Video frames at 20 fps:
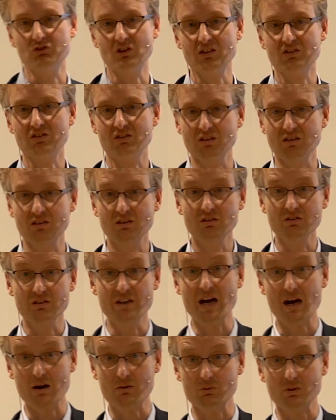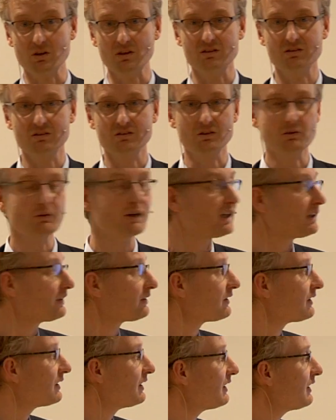adjusted downward.
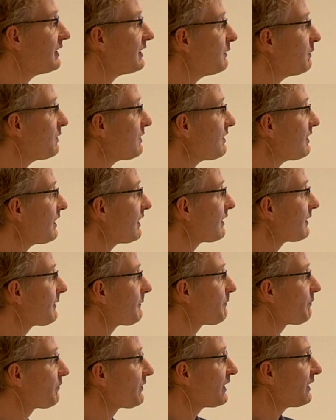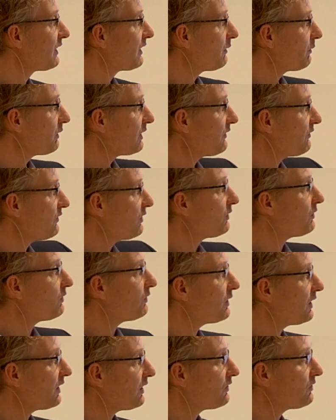Great, you would think. But if
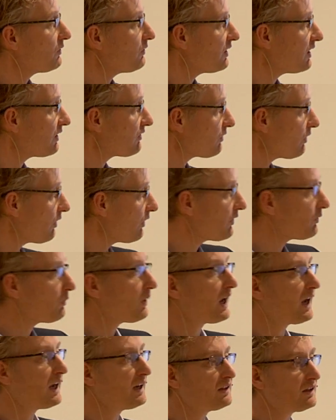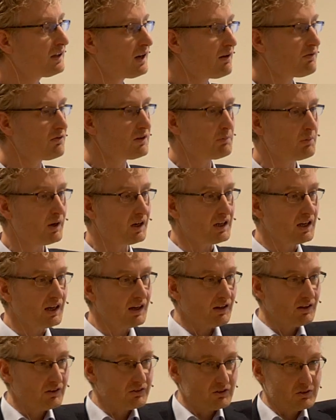you do this all the way, then everybody
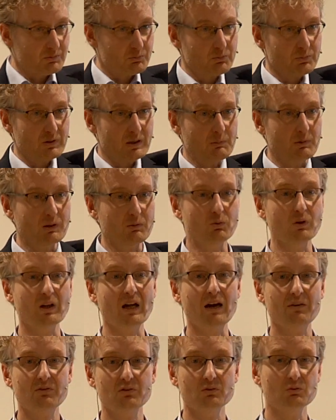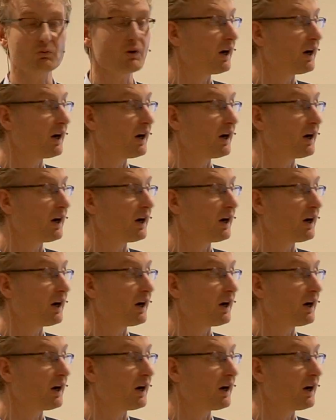else's premium will have to